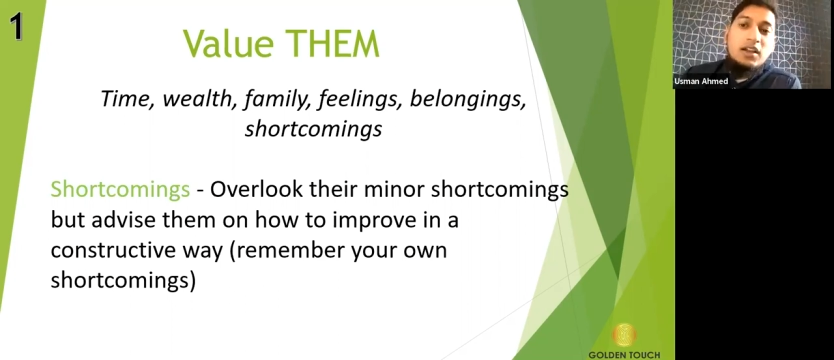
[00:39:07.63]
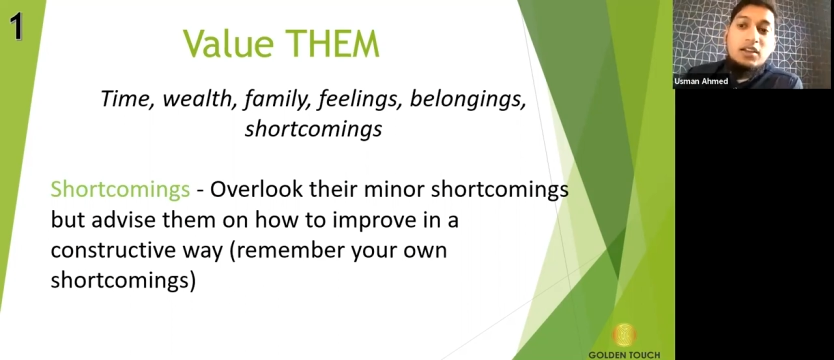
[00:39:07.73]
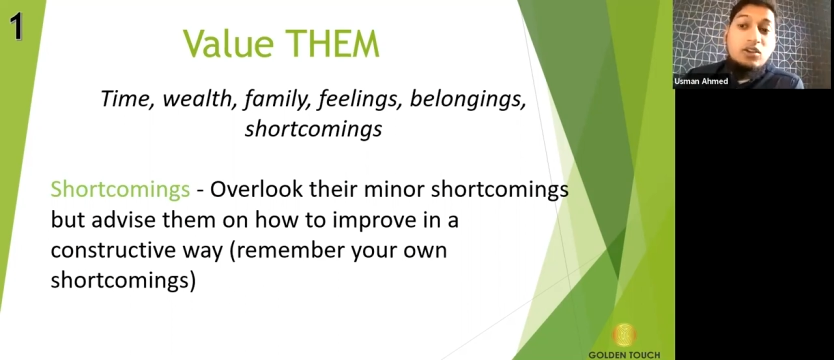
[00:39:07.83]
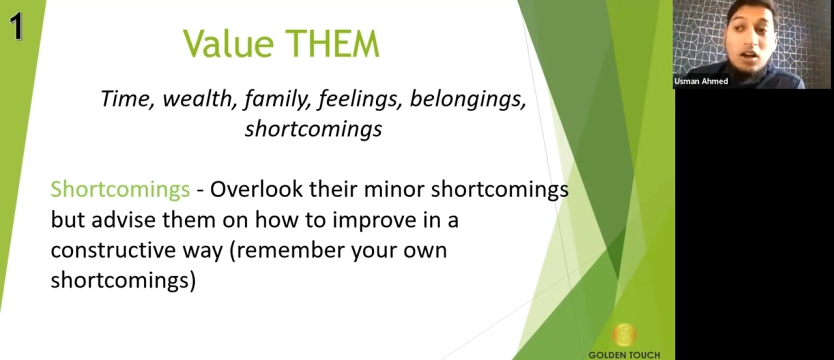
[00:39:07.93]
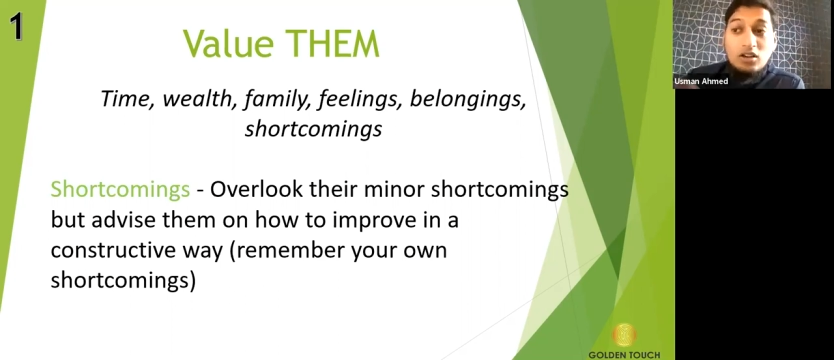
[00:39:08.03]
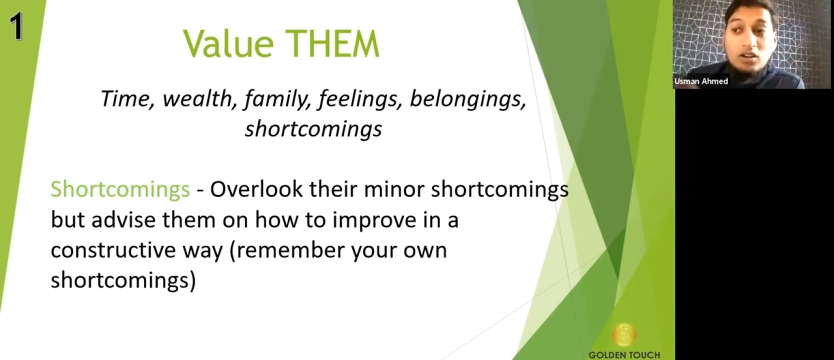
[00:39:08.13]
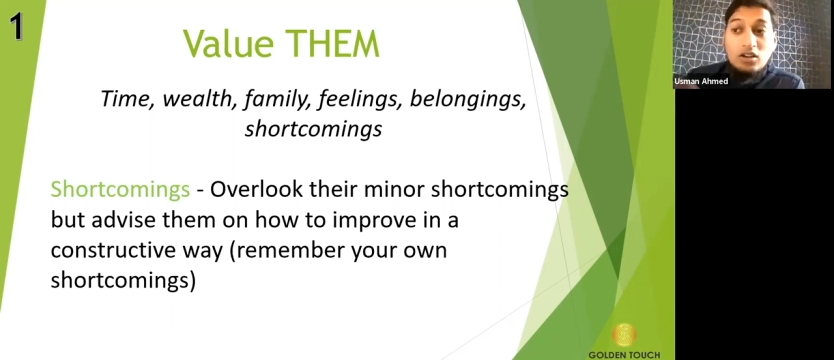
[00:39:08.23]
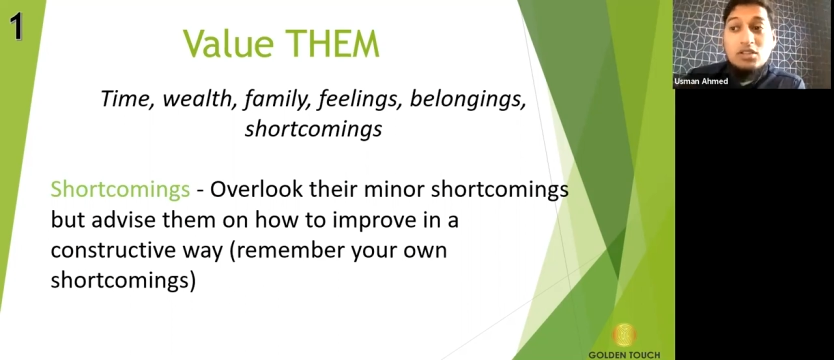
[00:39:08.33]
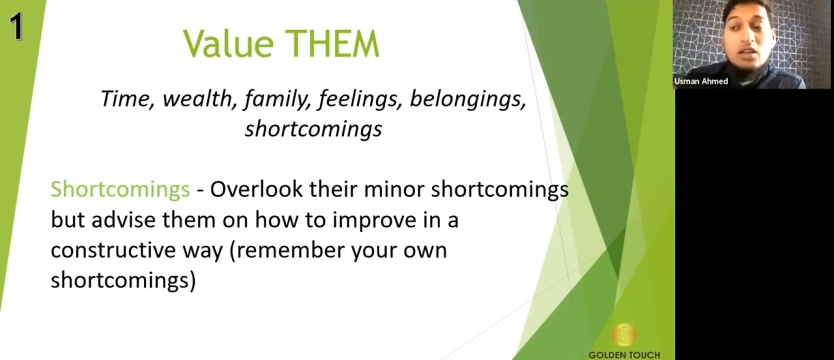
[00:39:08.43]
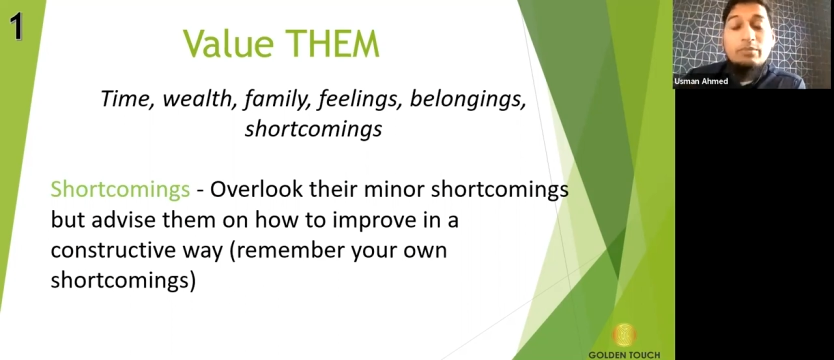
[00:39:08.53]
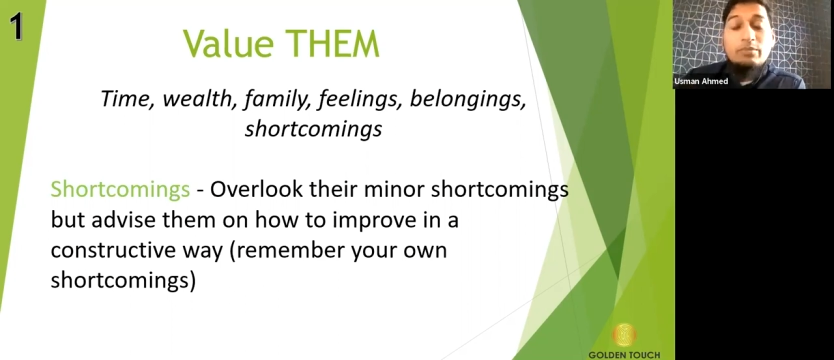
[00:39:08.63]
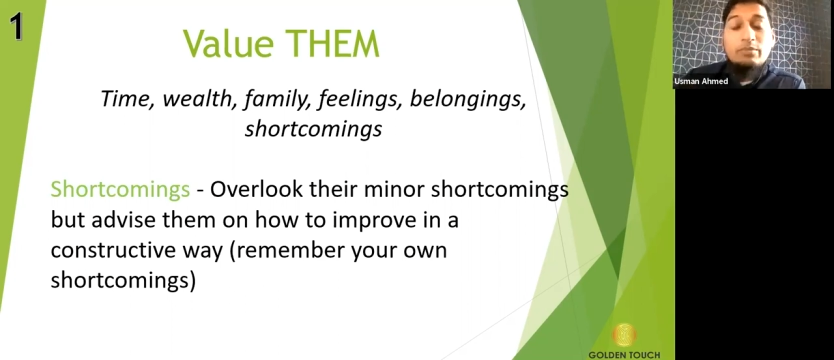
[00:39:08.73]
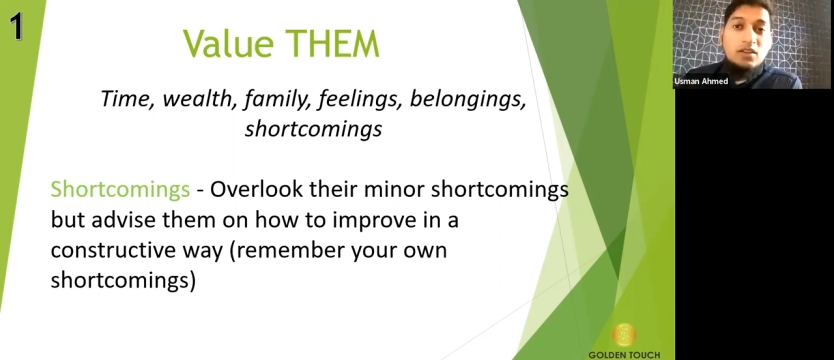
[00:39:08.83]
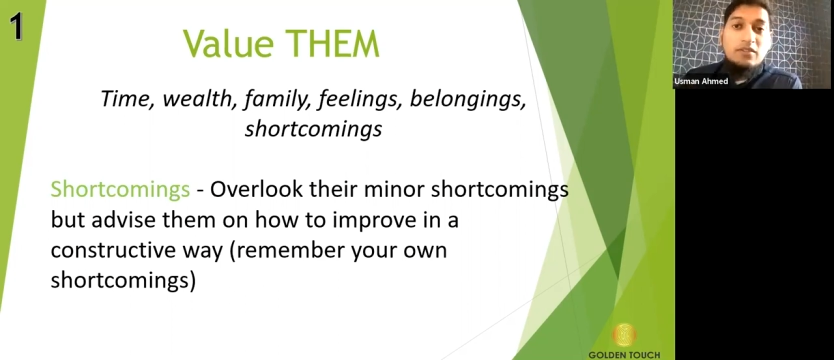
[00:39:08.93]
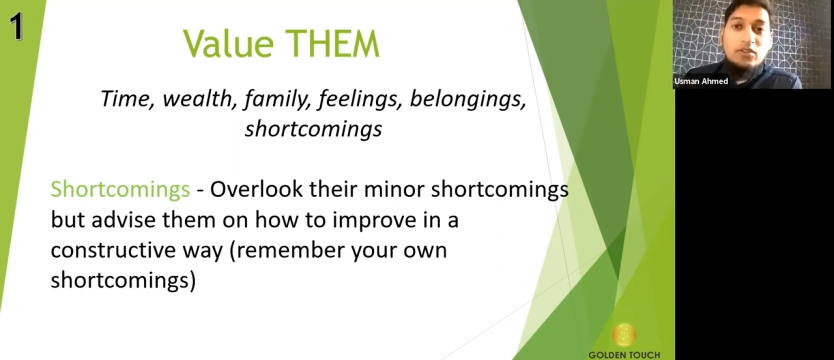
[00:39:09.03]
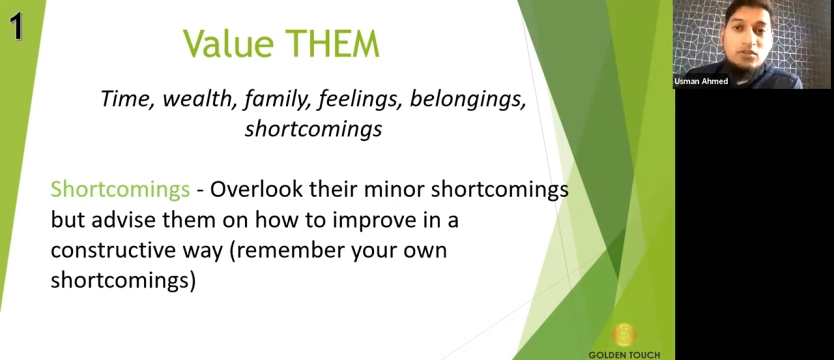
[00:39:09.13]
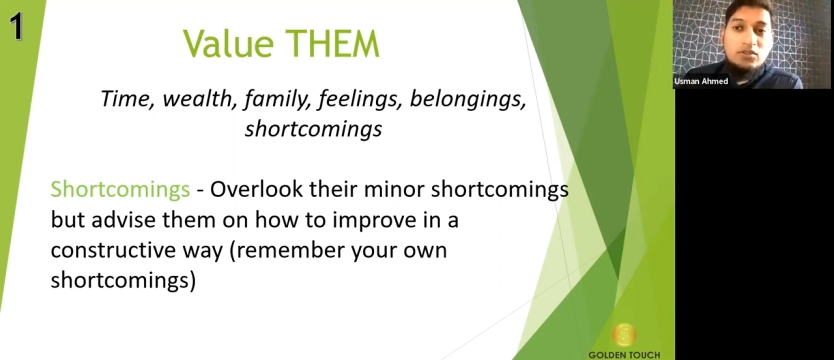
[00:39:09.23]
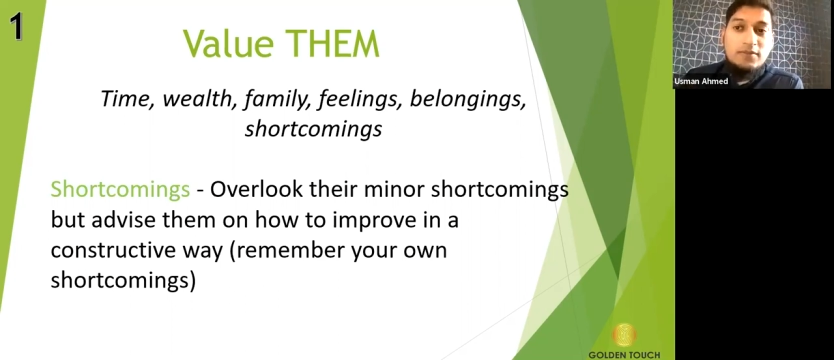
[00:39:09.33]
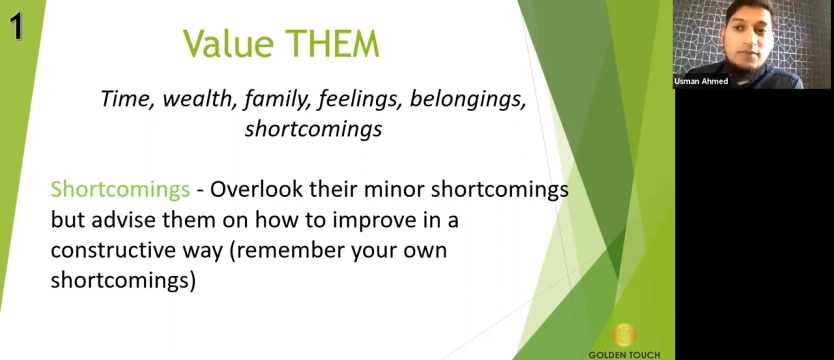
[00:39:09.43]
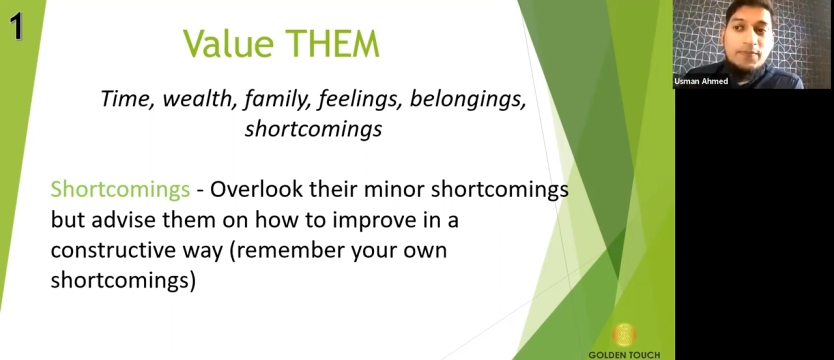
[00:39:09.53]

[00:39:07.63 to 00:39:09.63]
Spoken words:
You can't trust that person in the future.